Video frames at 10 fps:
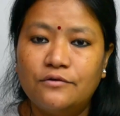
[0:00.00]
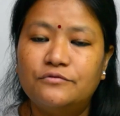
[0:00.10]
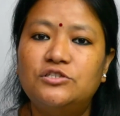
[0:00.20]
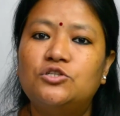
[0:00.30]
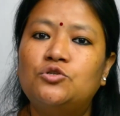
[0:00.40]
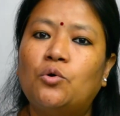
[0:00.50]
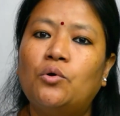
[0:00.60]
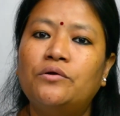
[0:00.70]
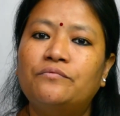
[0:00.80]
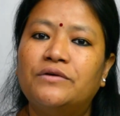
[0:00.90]
which is
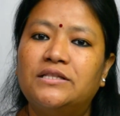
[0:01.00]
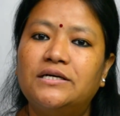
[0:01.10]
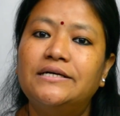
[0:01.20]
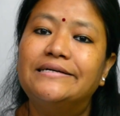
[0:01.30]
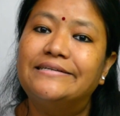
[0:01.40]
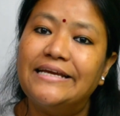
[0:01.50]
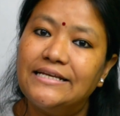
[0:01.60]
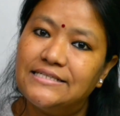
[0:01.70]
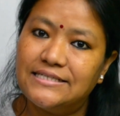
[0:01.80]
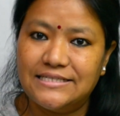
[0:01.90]
shown with a
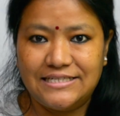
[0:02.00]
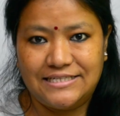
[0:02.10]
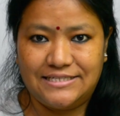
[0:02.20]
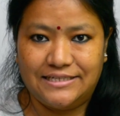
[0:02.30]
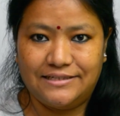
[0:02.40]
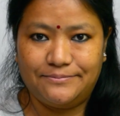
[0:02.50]
great detail.